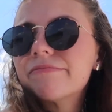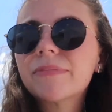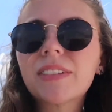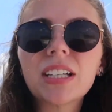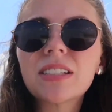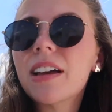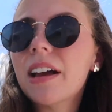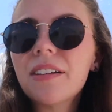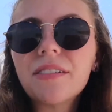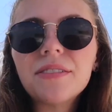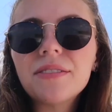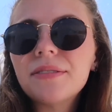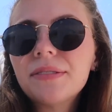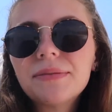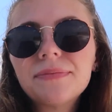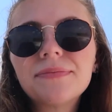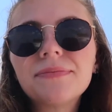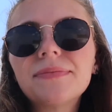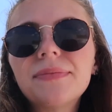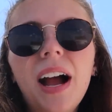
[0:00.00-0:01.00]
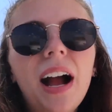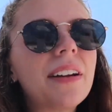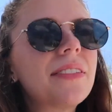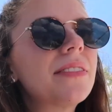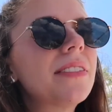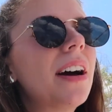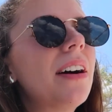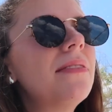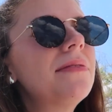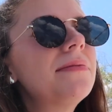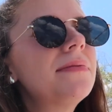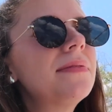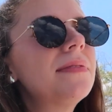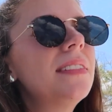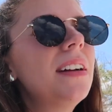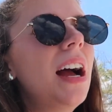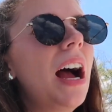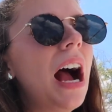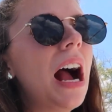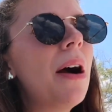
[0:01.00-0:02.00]
Cause I don't, I don't know.
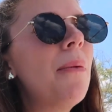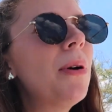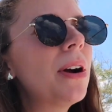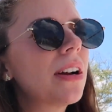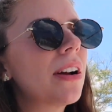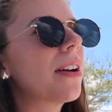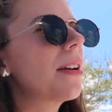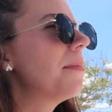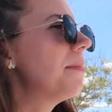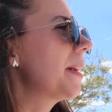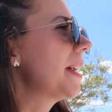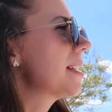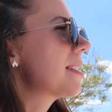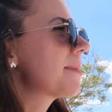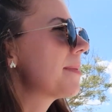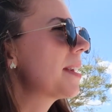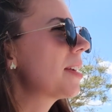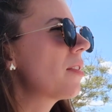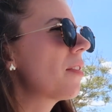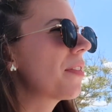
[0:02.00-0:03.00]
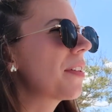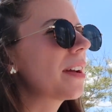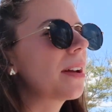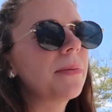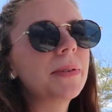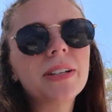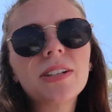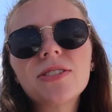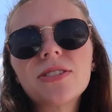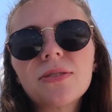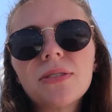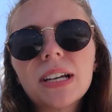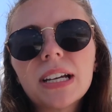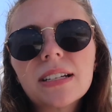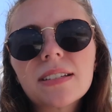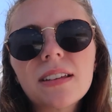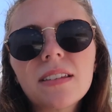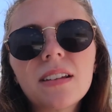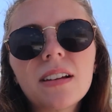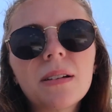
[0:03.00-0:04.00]
I want curtain bangs, but I don't think I'm gonna do it
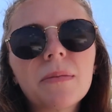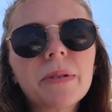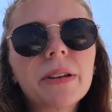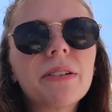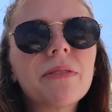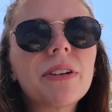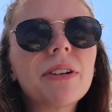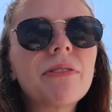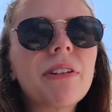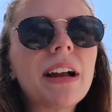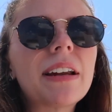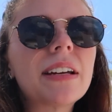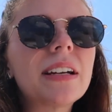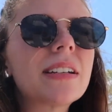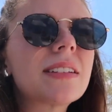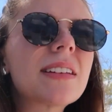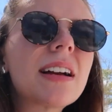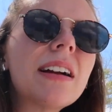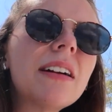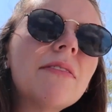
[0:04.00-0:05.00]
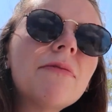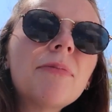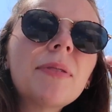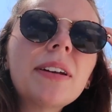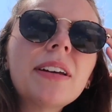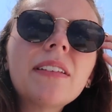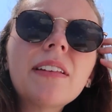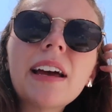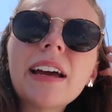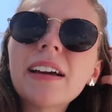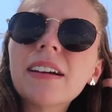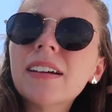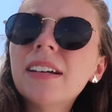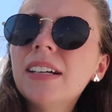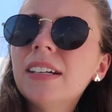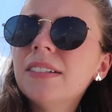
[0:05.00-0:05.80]
because I think I'm gonna regret it because I have pretty like